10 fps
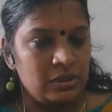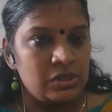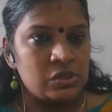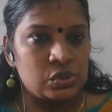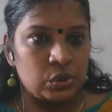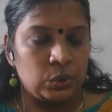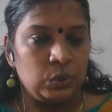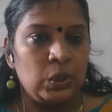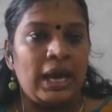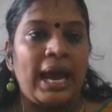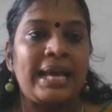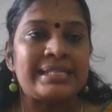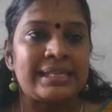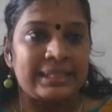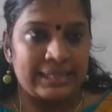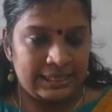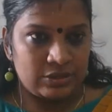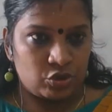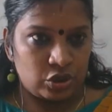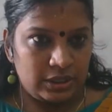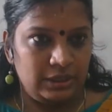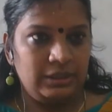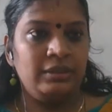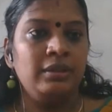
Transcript: So, as a teacher,